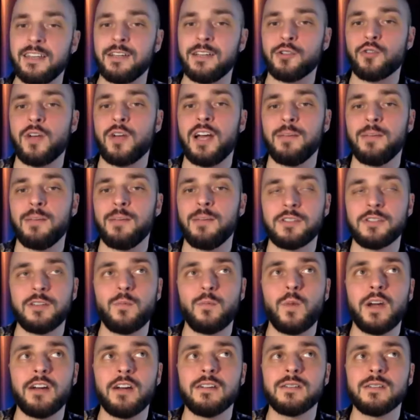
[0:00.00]
a tribe
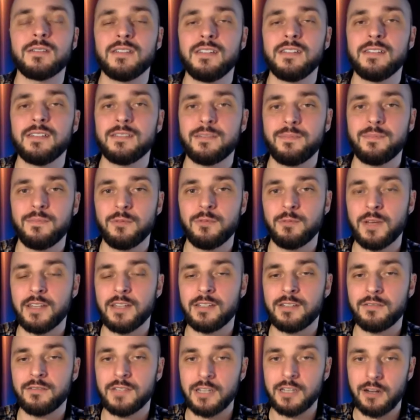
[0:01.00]
somewhere is
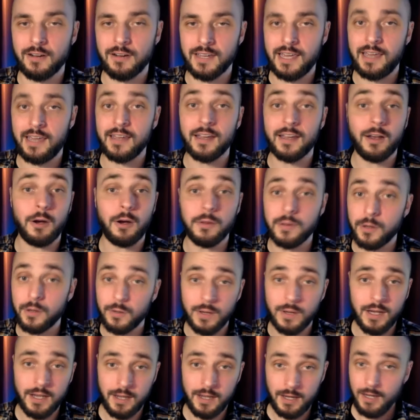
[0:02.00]
relatively archaic,
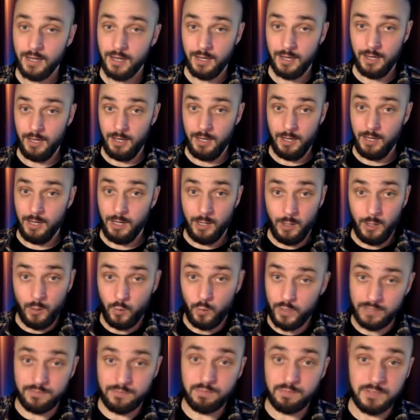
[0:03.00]
although
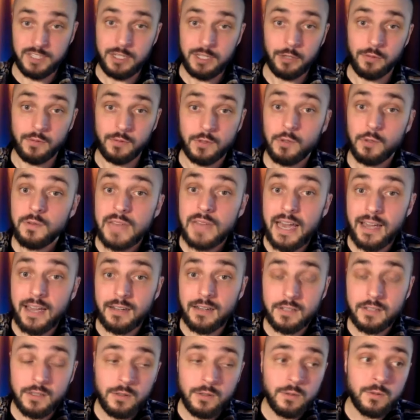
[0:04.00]
we still do that
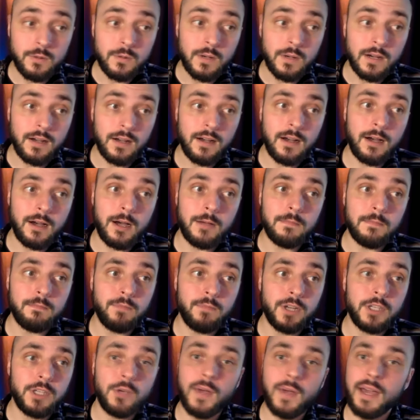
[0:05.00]
too.
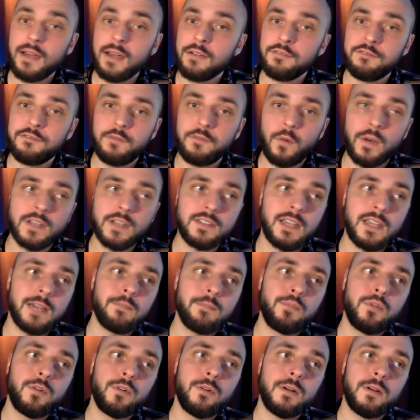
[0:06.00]
But you have, for
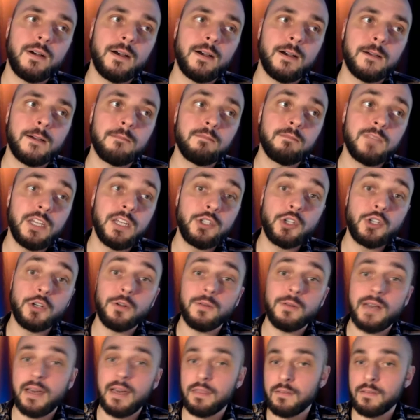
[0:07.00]
example,
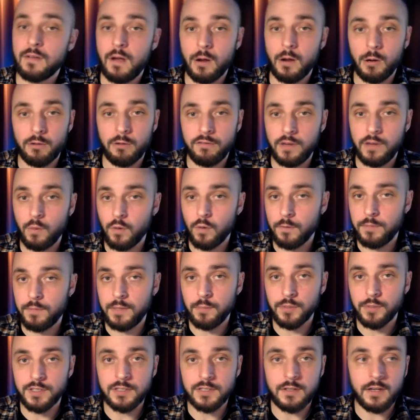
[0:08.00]
digital ethnography, where
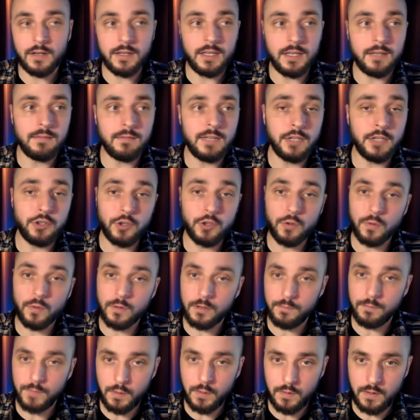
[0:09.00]
people study digital
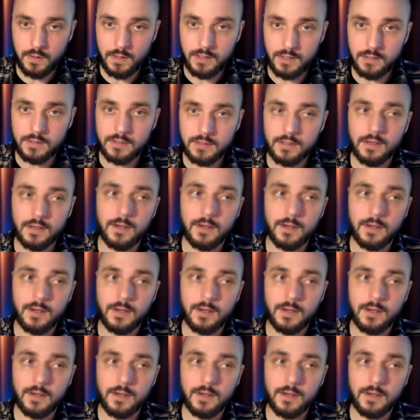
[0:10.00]
communities